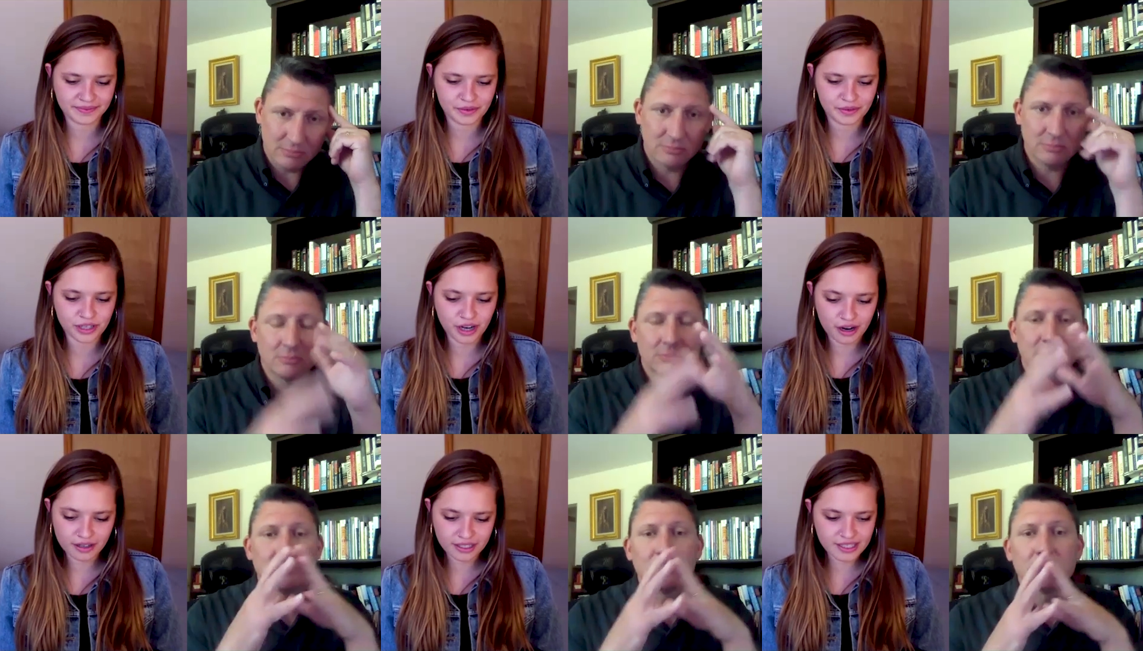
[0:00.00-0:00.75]

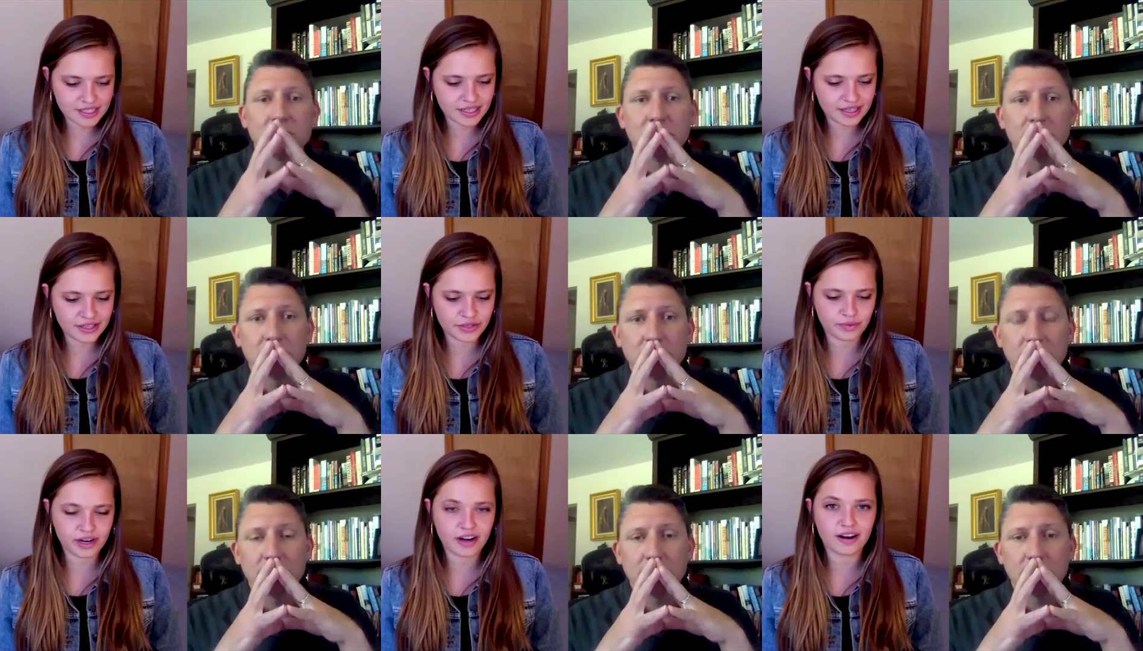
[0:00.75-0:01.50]
Speaker 1: Regardless, it is
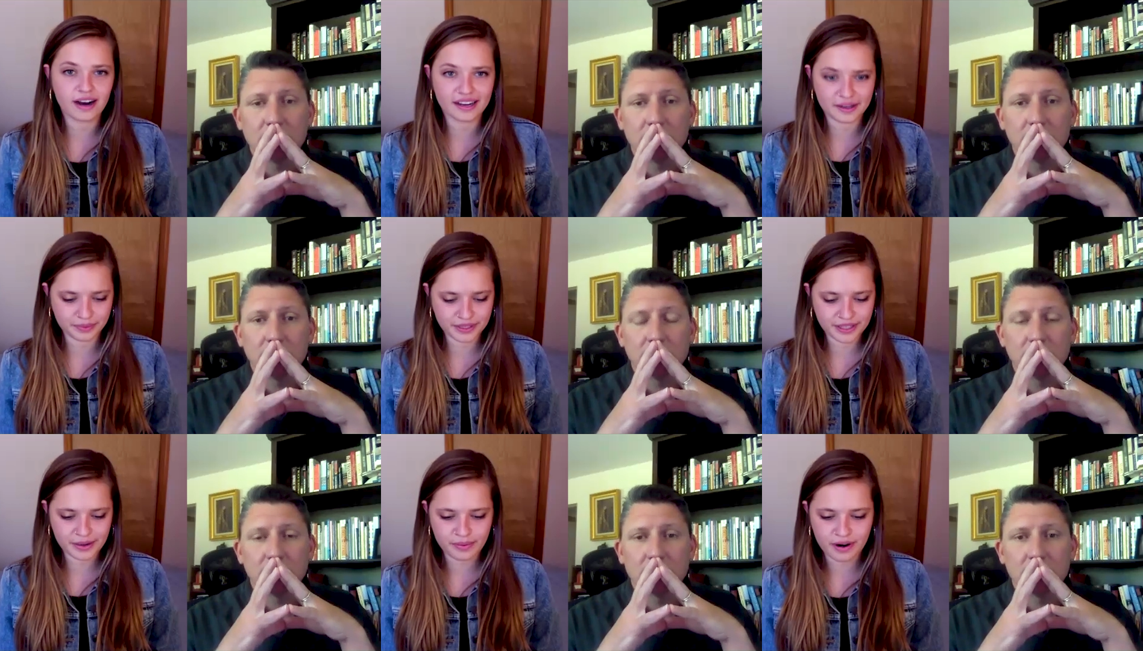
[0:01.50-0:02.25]
rare I
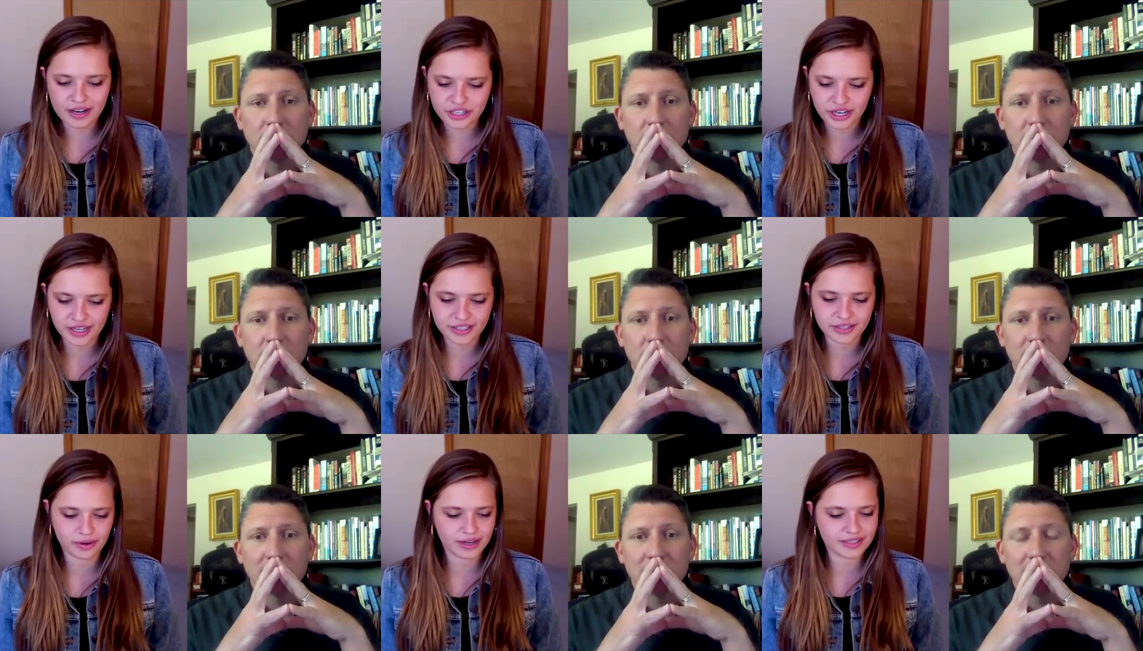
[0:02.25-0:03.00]
complete a project
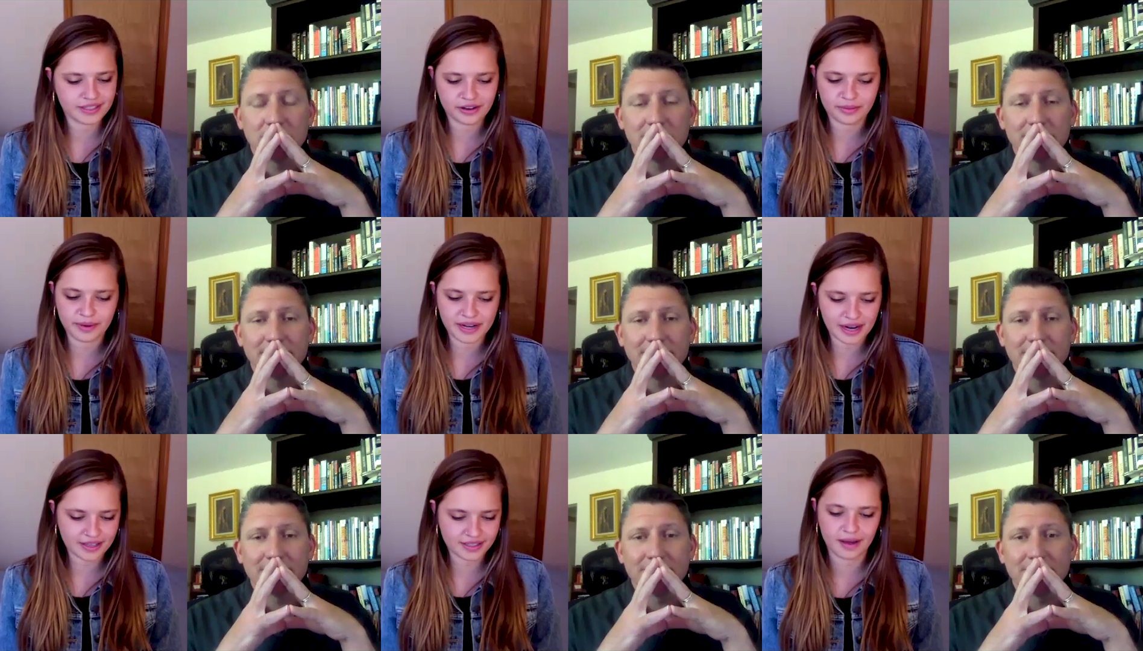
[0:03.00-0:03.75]
or consider my
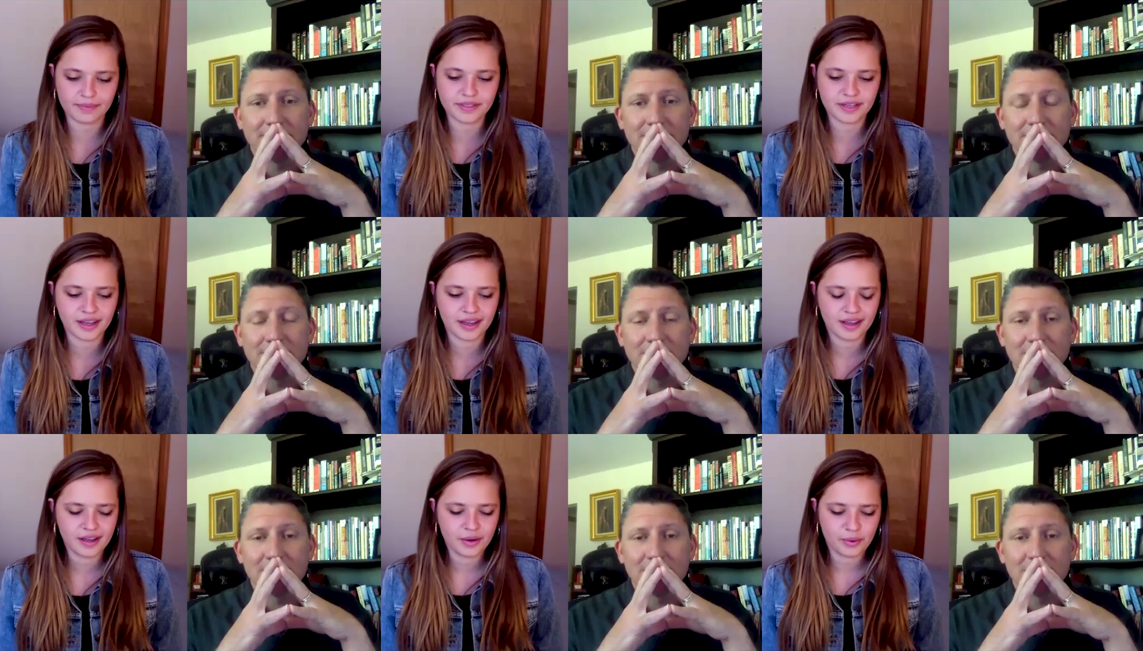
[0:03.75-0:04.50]
next steps
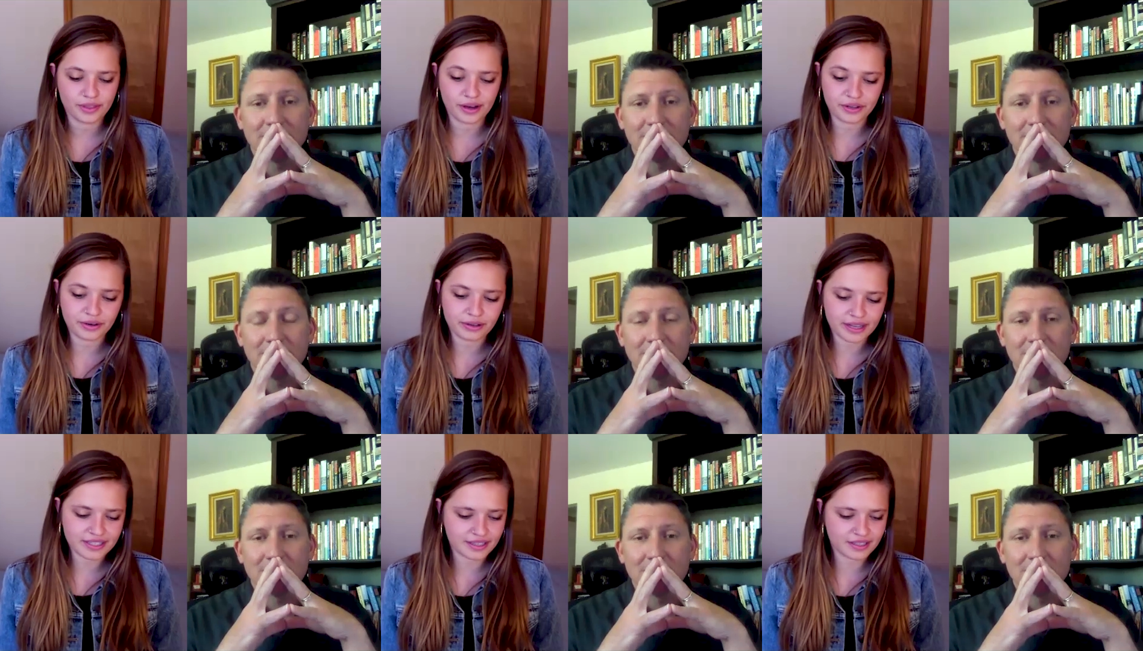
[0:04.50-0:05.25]
without
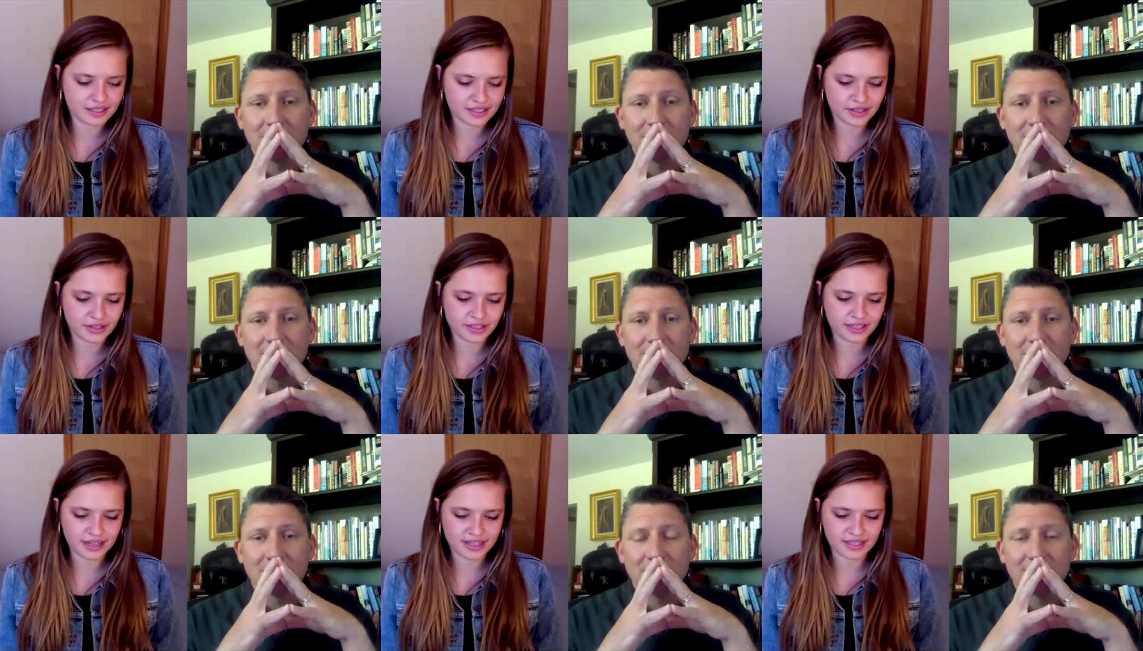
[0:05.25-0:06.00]
utilizing the skills
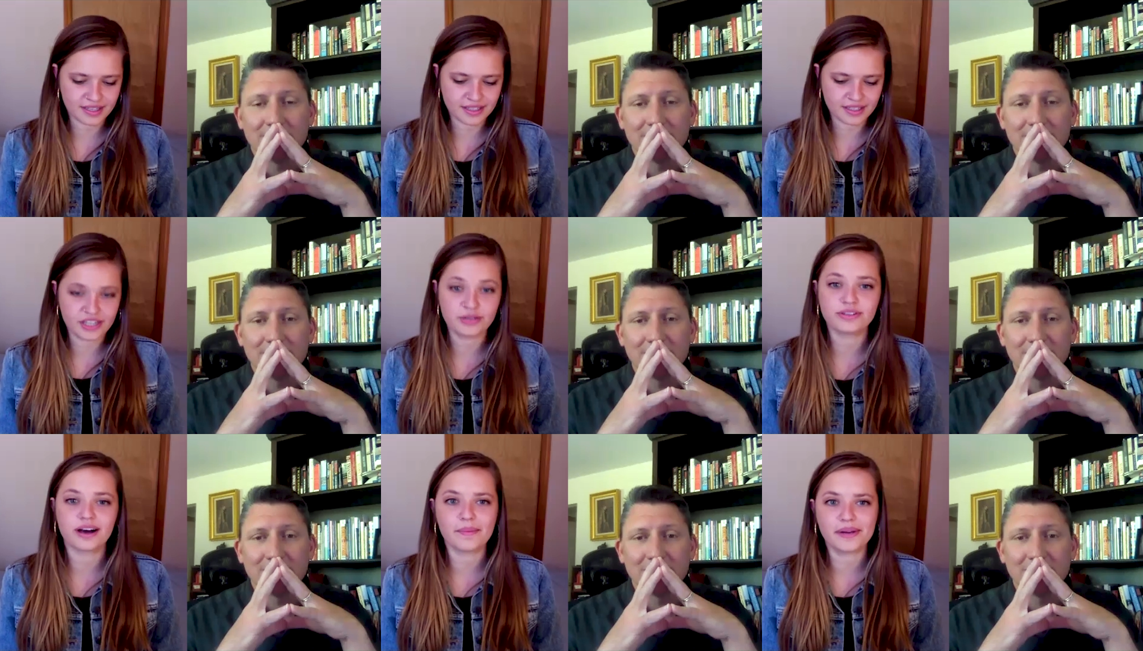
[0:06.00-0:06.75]
and lessons that you
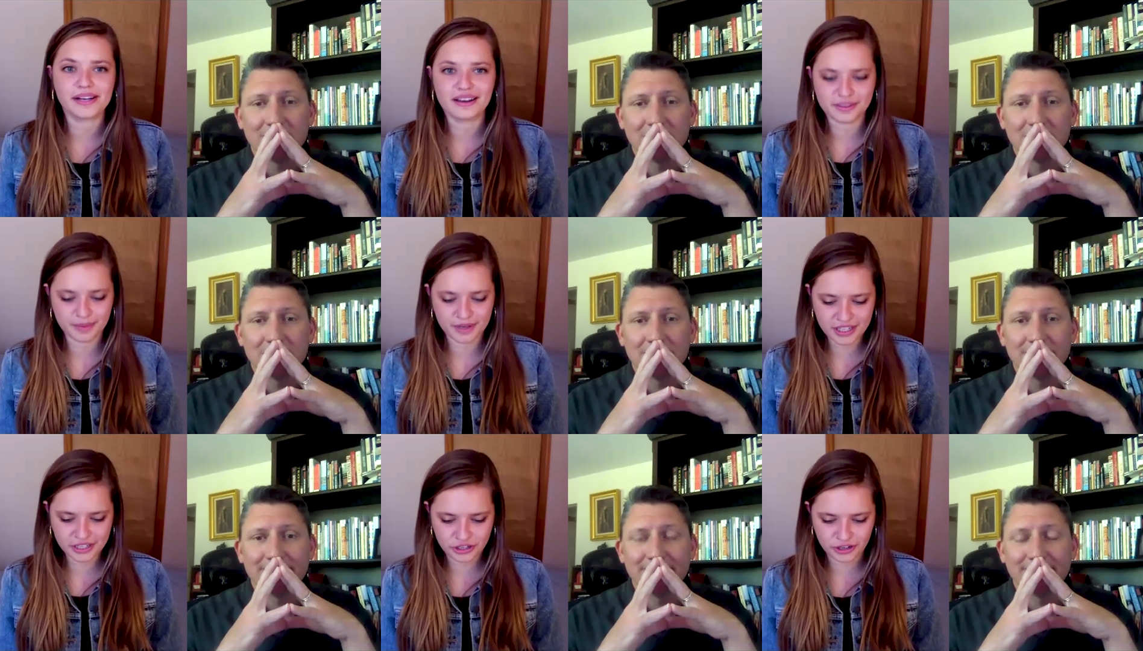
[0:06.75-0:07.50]
taught me as my
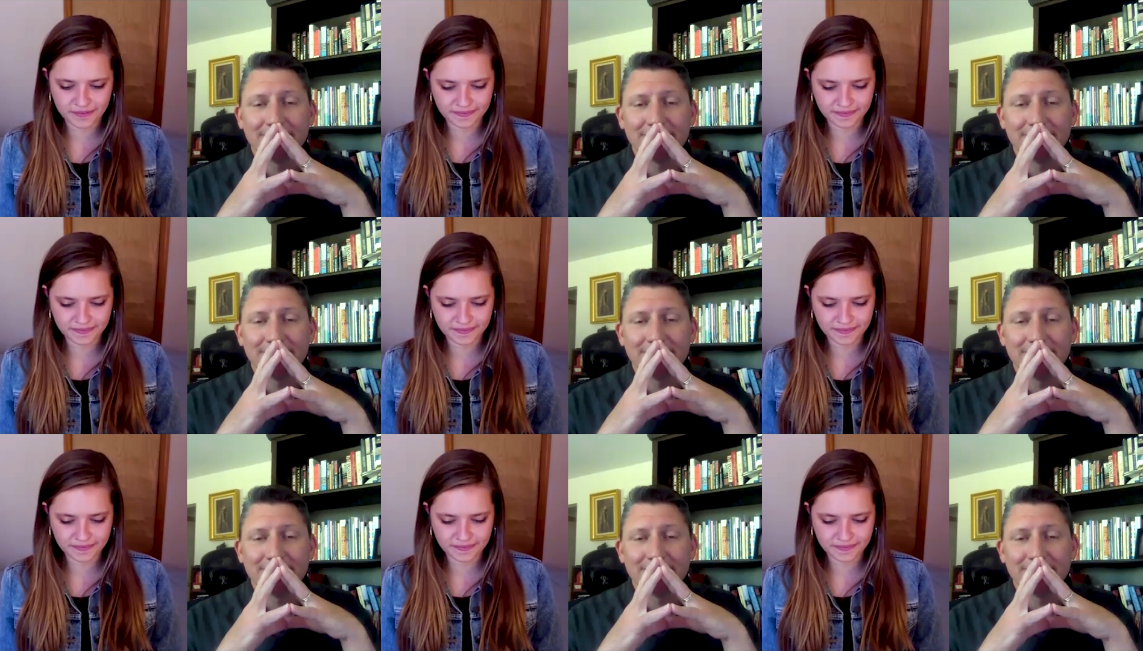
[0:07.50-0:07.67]
teacher.